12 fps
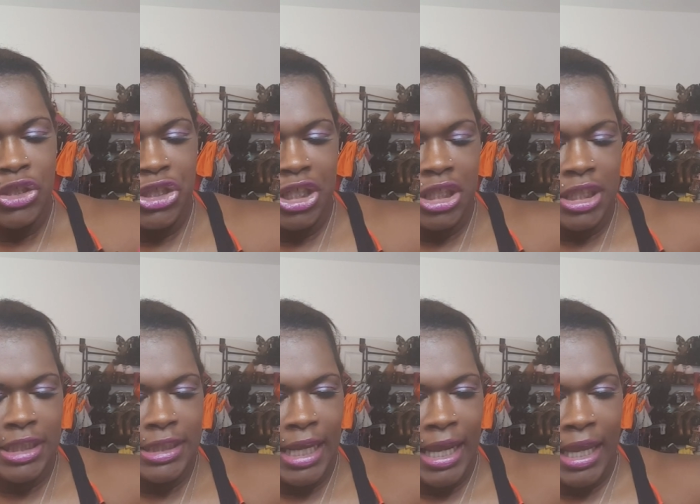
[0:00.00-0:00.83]
She
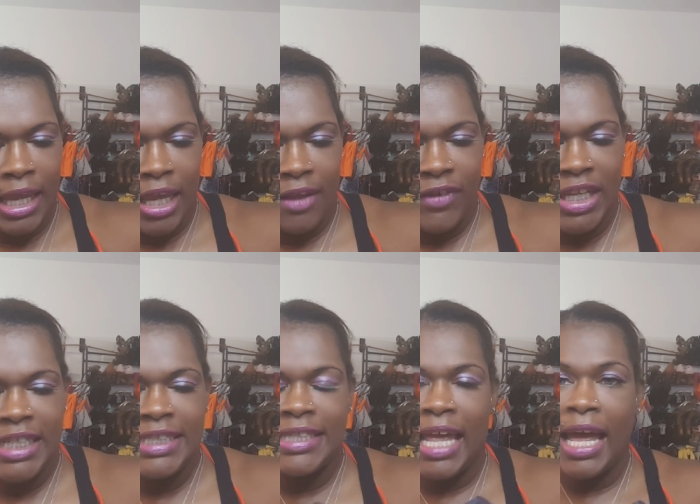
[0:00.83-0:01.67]
does not have
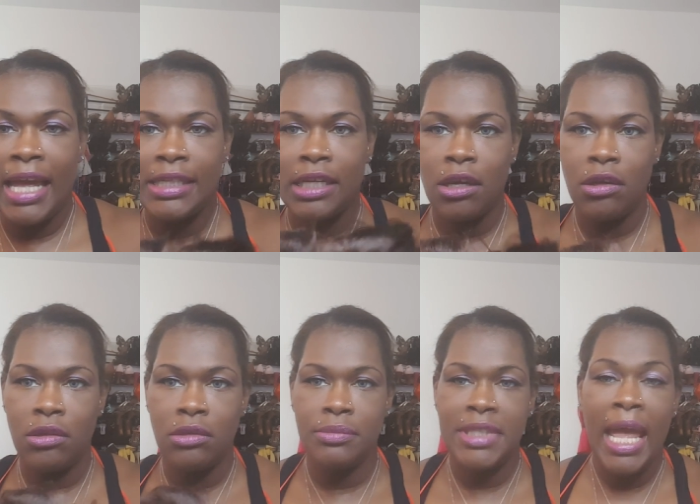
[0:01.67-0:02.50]
any side
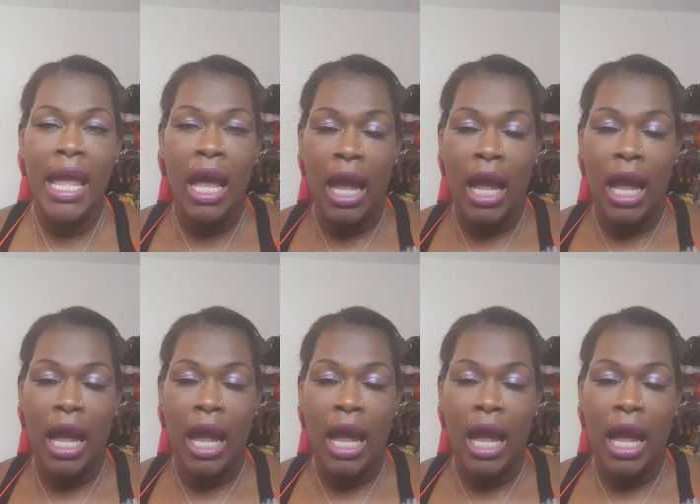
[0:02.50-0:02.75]
combs.